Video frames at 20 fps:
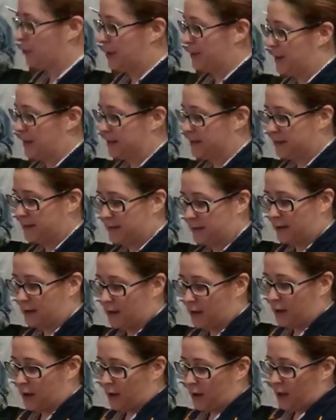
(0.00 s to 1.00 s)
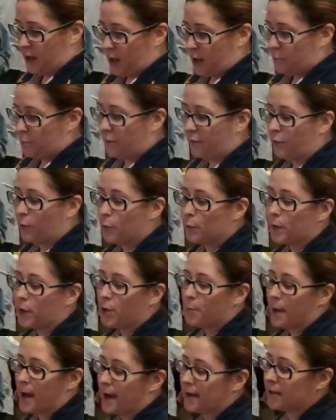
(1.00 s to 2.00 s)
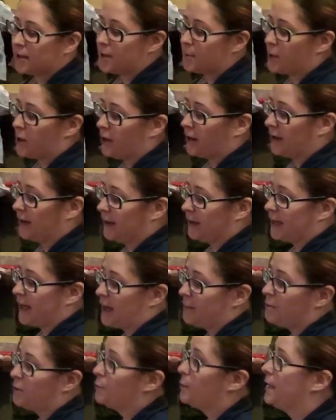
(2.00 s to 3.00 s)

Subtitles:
agreements. Before we go back to the bargaining table,